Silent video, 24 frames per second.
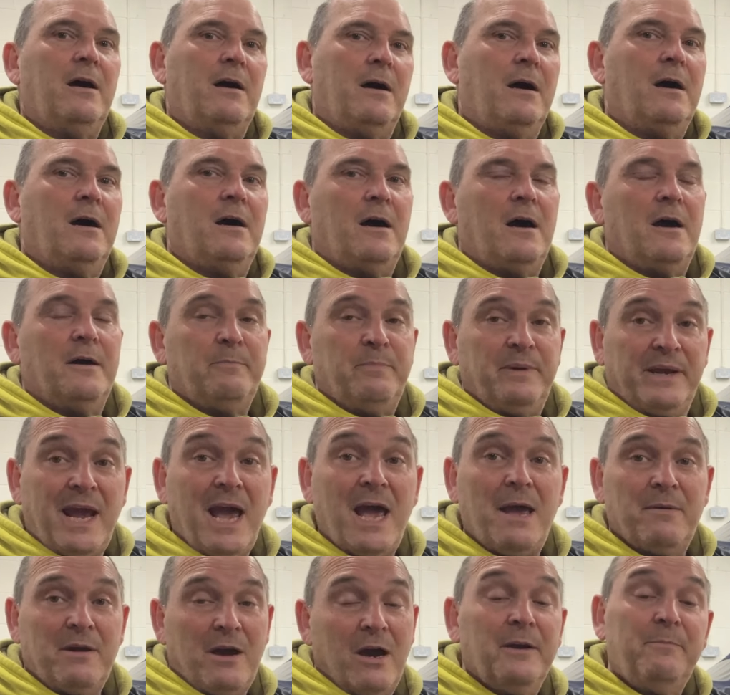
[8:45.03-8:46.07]
I, would be
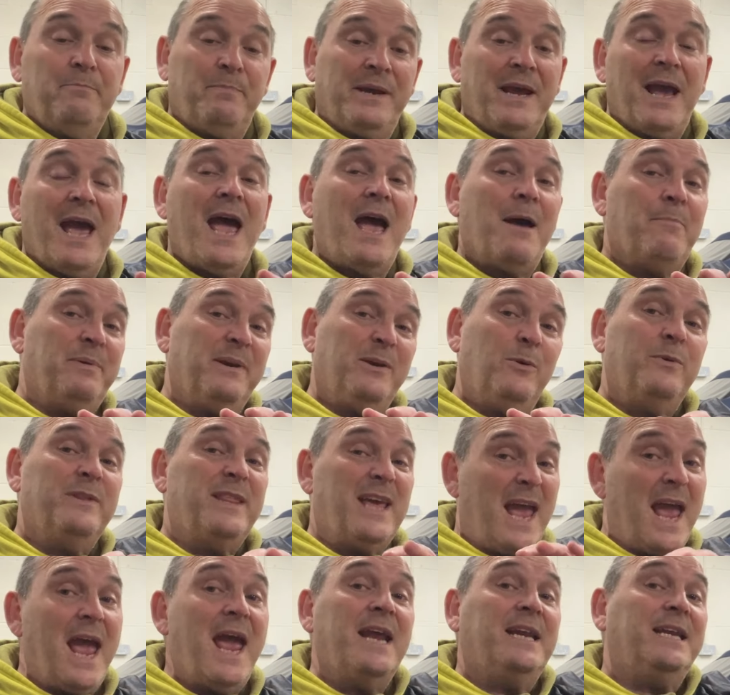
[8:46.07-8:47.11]
I'd be happy with
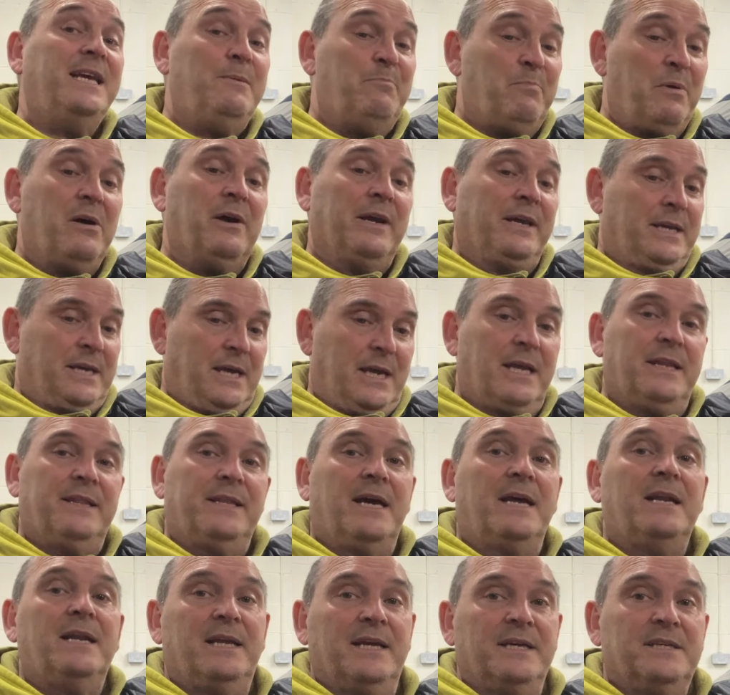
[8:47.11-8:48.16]
any bike in
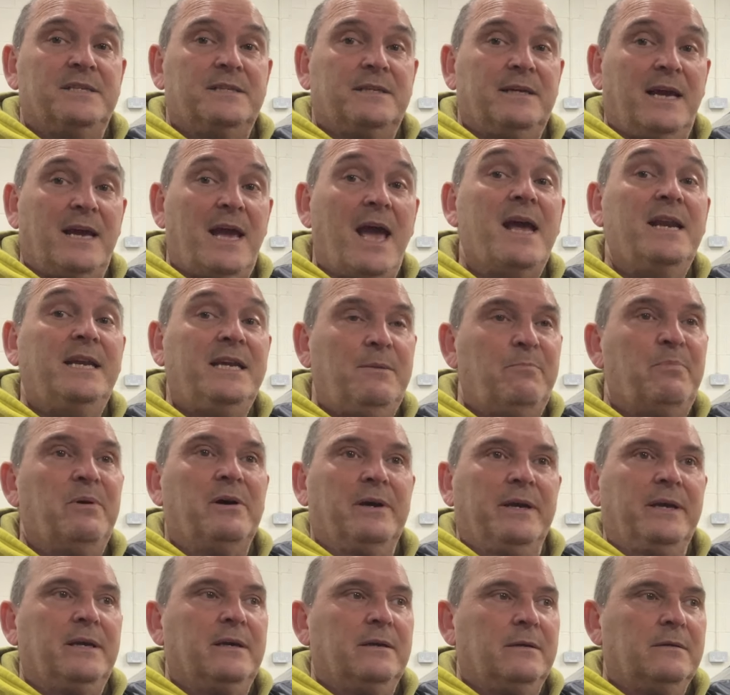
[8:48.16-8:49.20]
that list, any
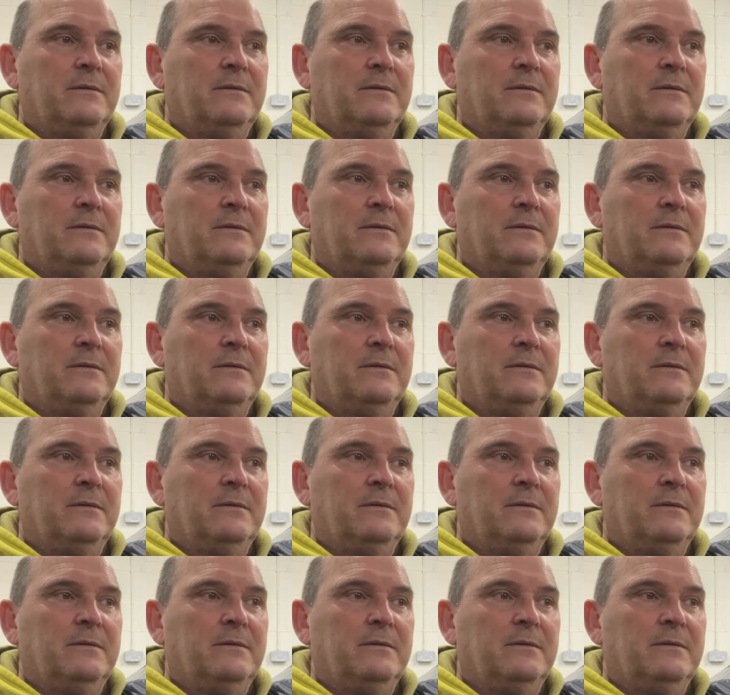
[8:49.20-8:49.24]
bike.